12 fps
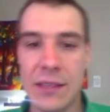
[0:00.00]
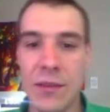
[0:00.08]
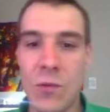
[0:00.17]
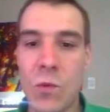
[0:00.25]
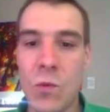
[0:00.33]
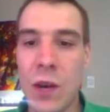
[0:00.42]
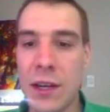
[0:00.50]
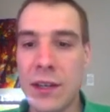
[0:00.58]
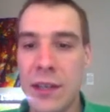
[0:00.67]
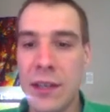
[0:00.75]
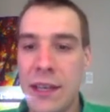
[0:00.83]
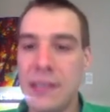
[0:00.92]
the
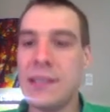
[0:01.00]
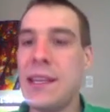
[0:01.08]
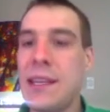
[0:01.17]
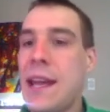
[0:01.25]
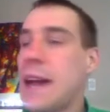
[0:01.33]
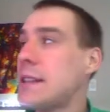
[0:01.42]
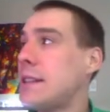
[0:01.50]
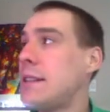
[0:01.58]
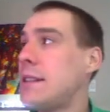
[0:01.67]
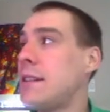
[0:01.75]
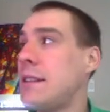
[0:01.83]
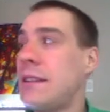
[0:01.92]
water is the
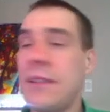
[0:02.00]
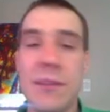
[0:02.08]
acid in this